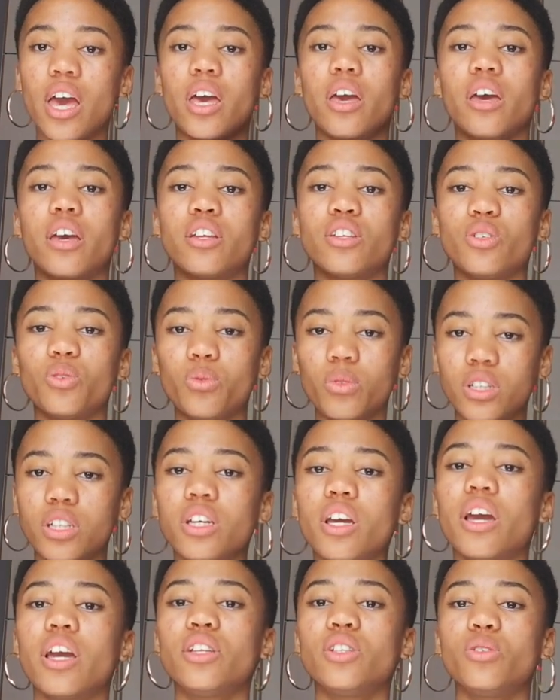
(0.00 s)
and you
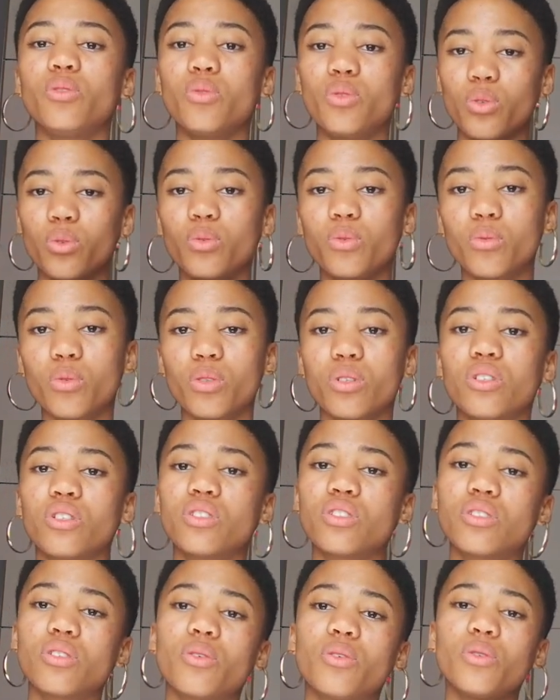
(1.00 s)
eat and you do
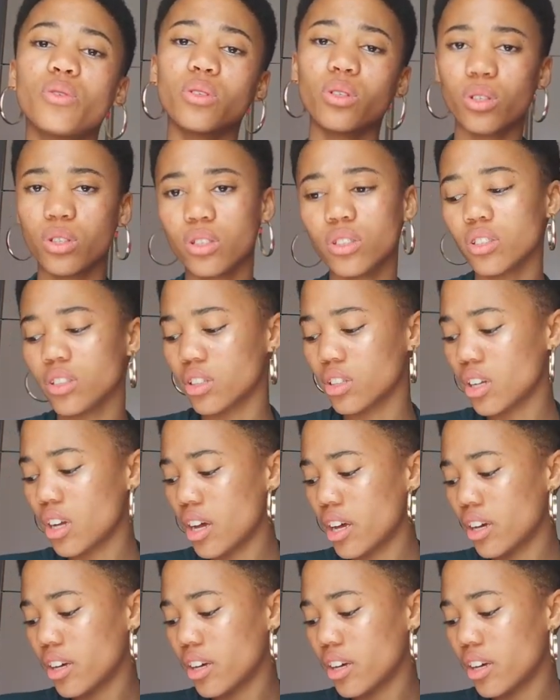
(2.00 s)
good, so you're good.